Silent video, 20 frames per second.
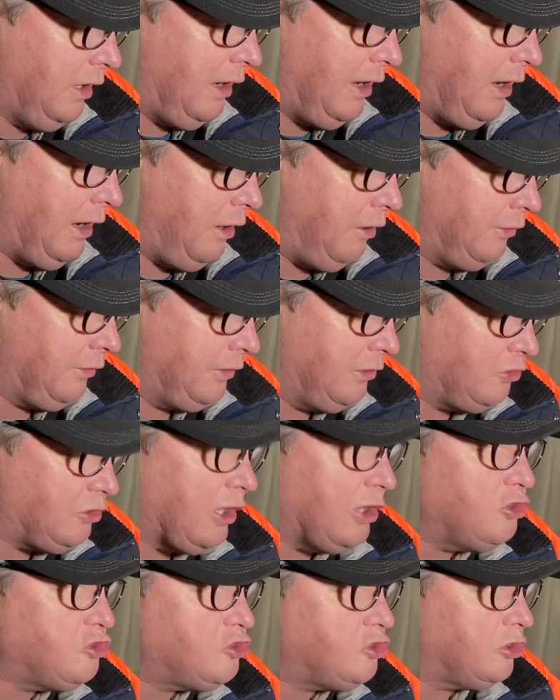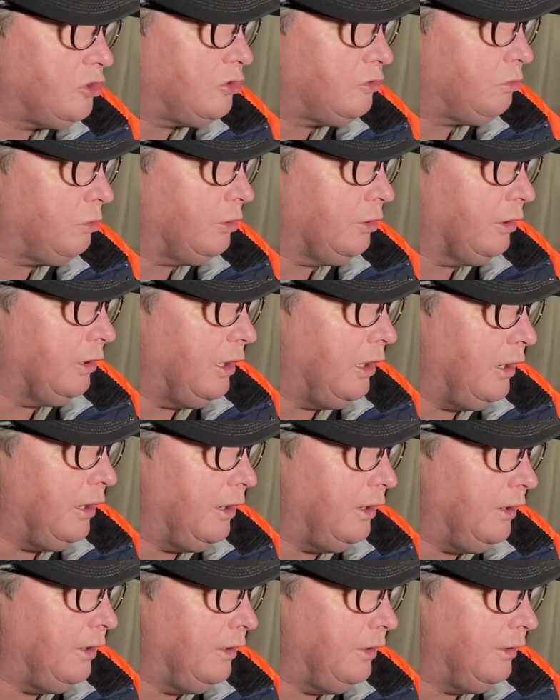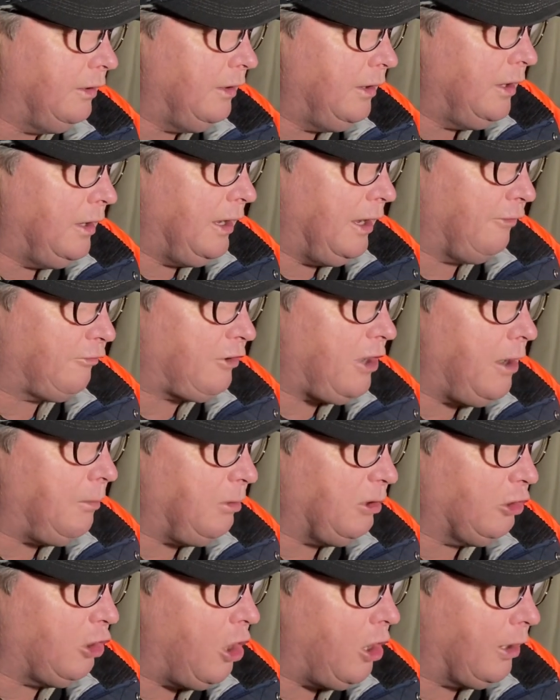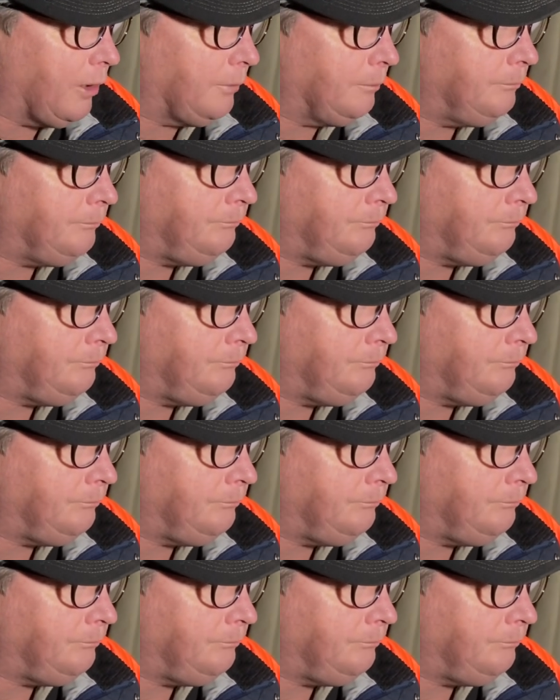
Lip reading: how these engines were have come along.